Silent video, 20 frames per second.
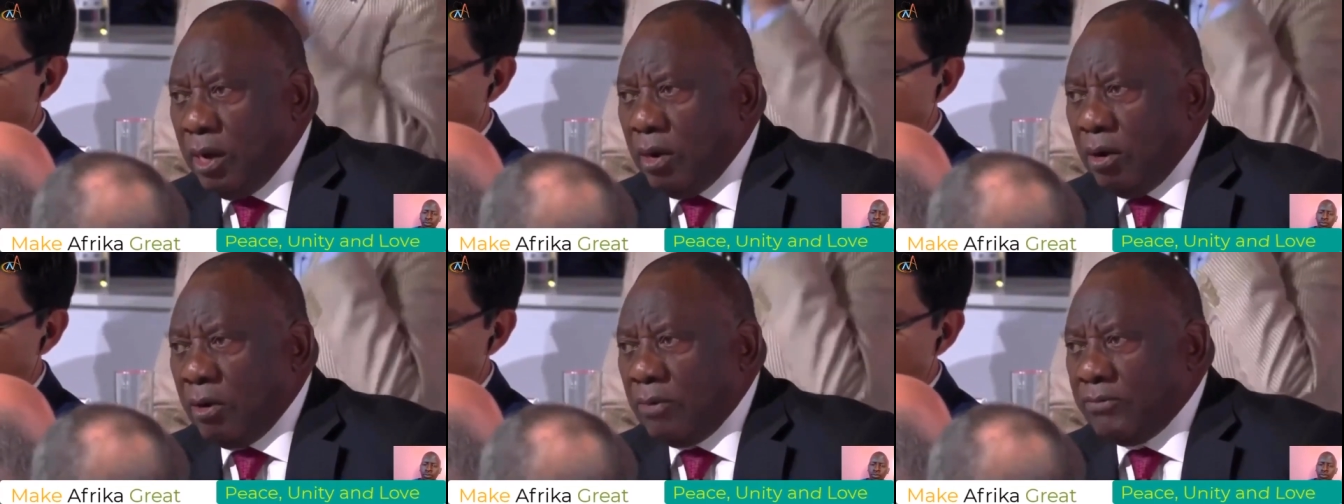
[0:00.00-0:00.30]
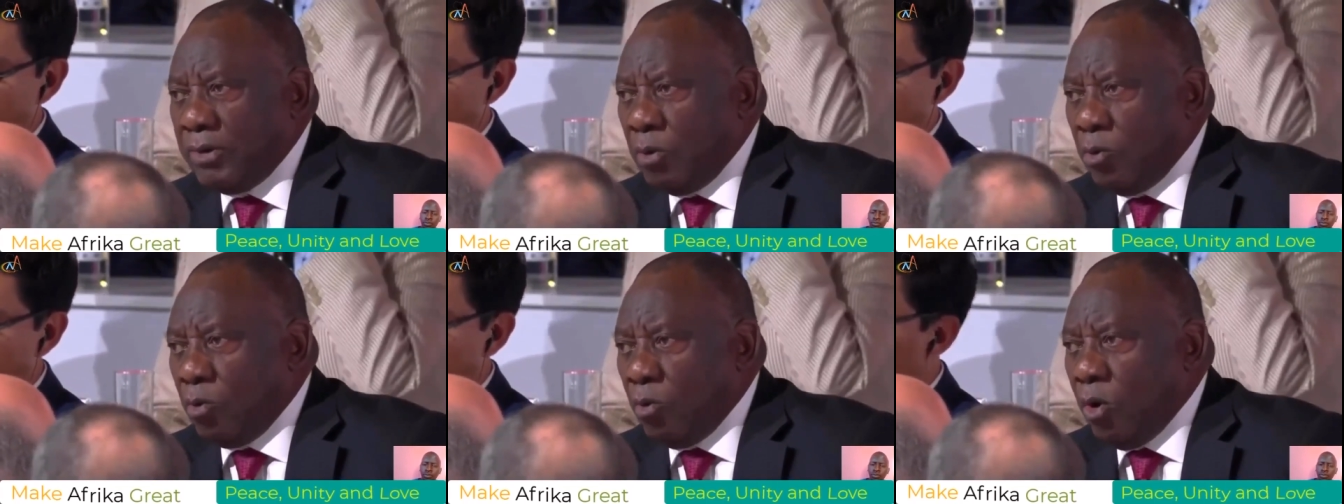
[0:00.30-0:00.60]
of
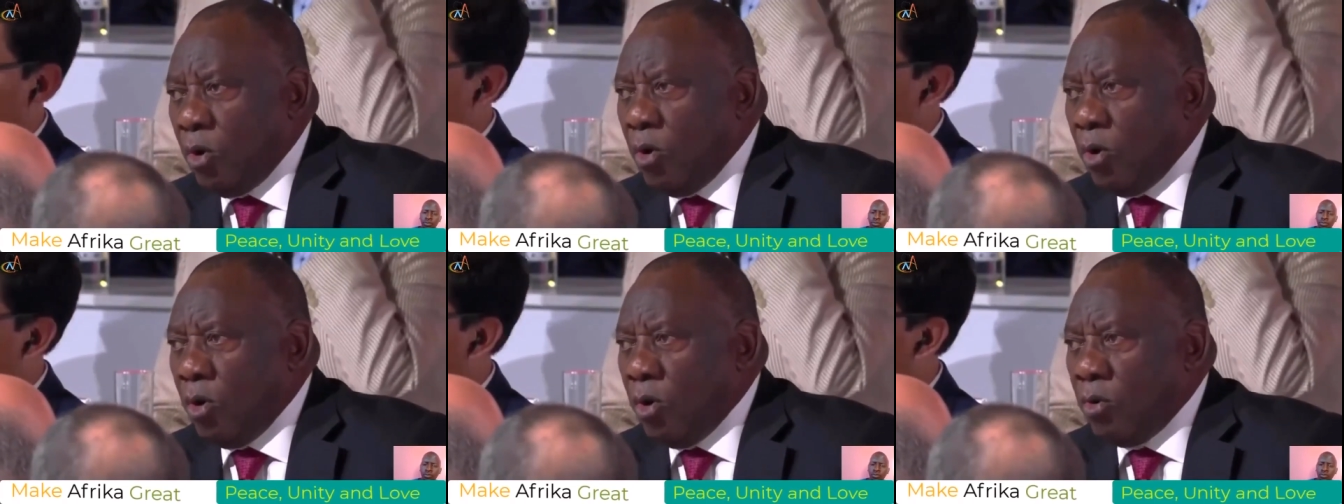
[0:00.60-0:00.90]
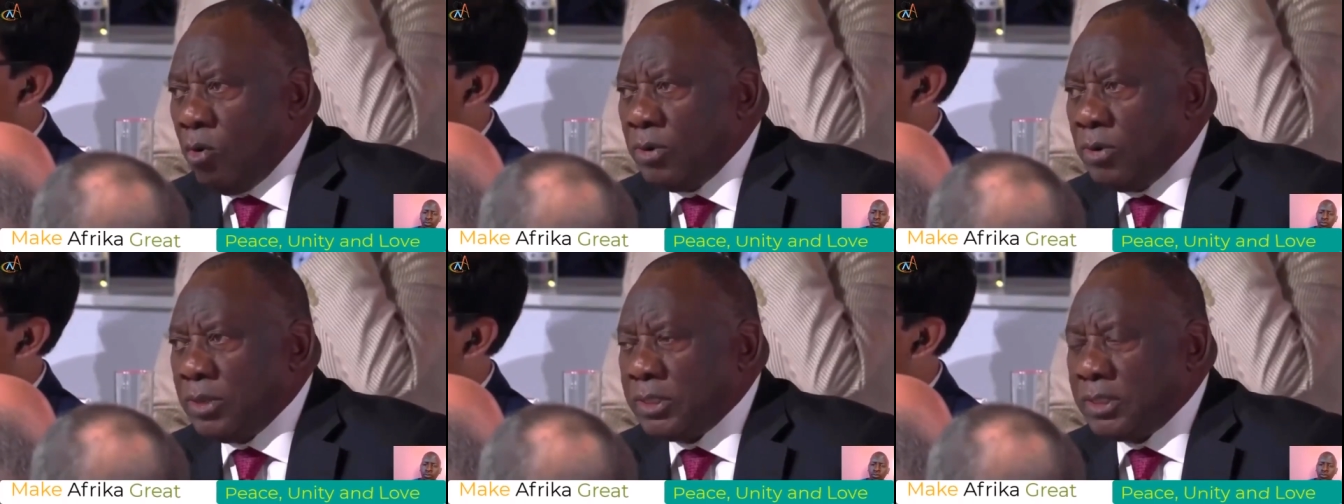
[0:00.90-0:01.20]
the war
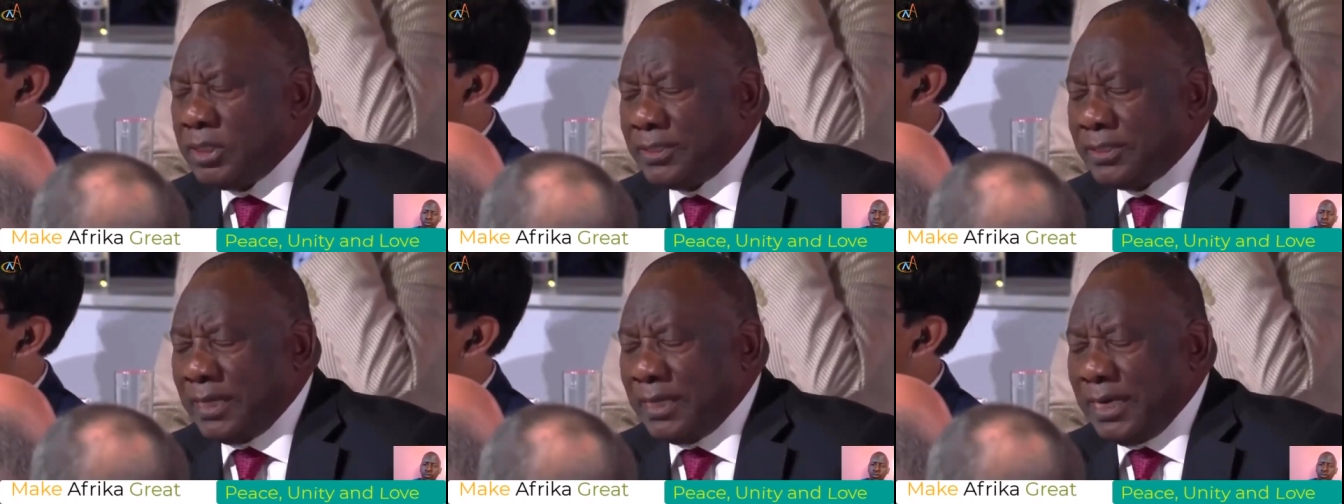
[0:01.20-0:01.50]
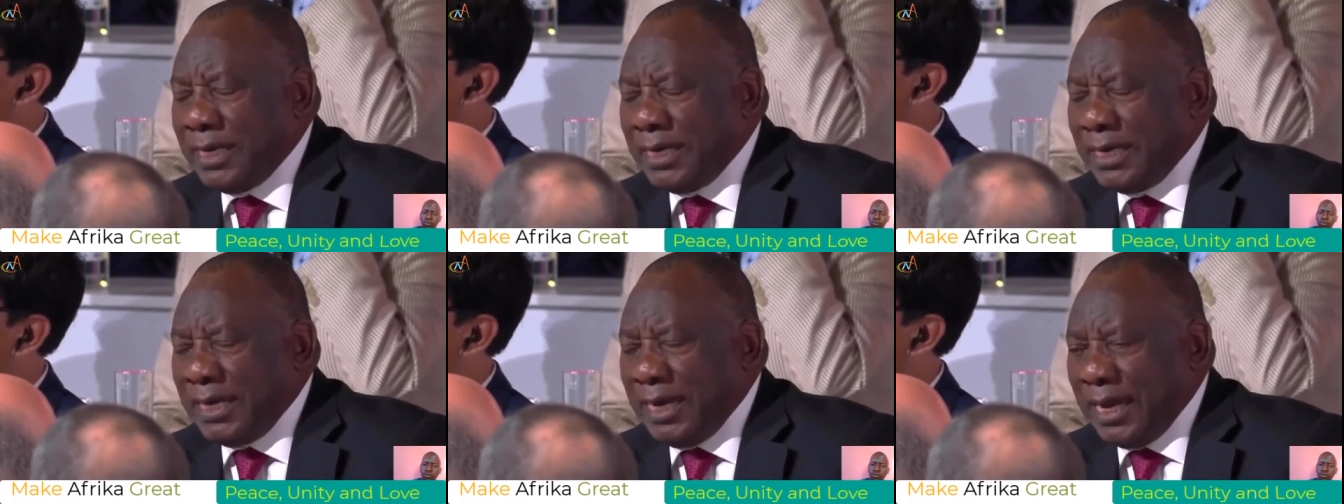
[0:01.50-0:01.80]
which has
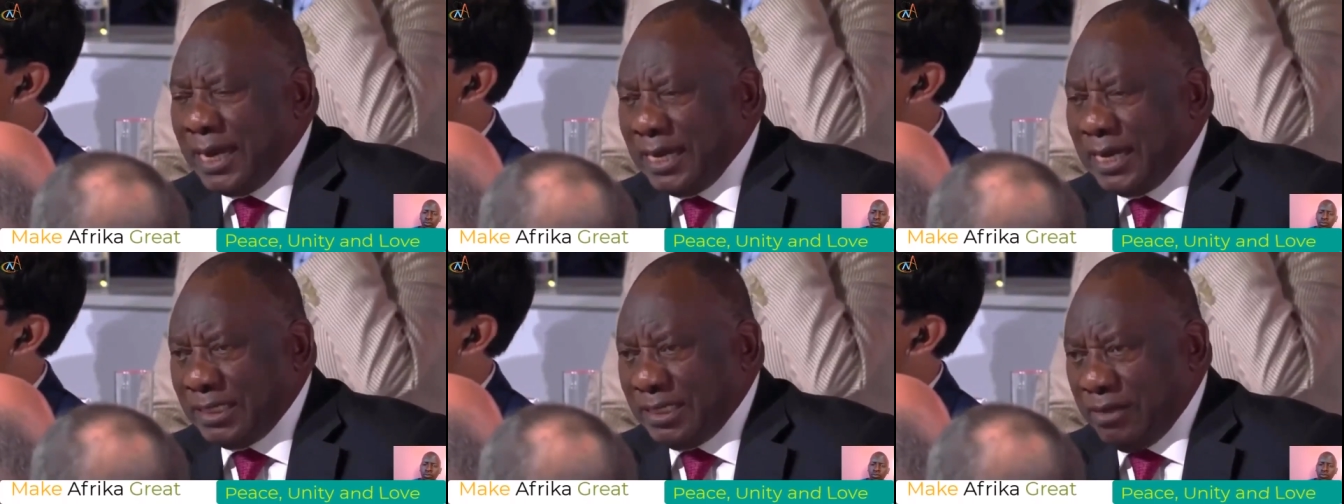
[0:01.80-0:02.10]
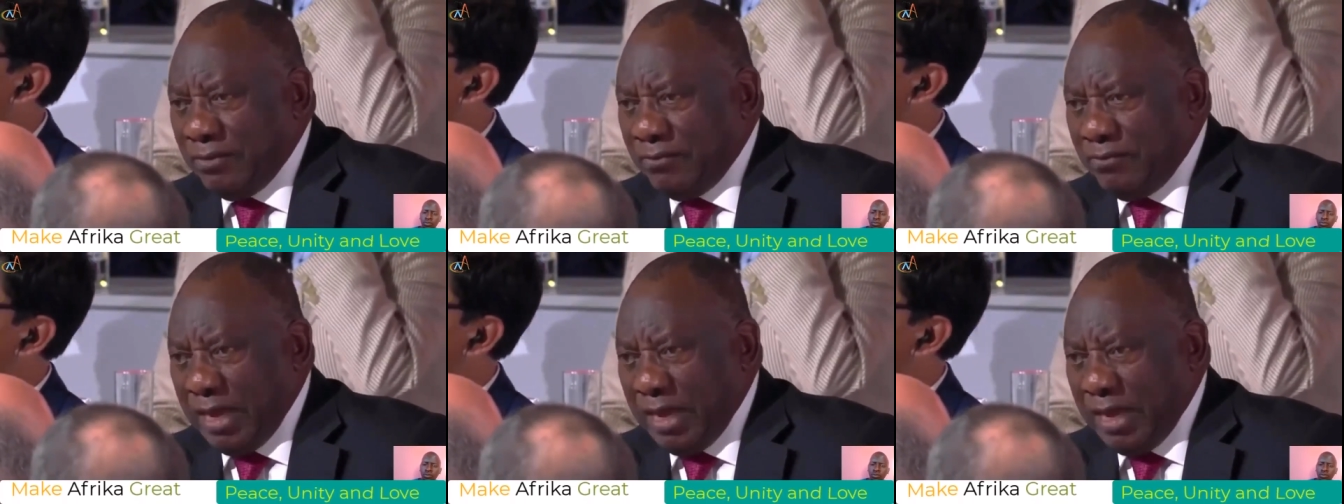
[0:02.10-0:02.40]
had a negative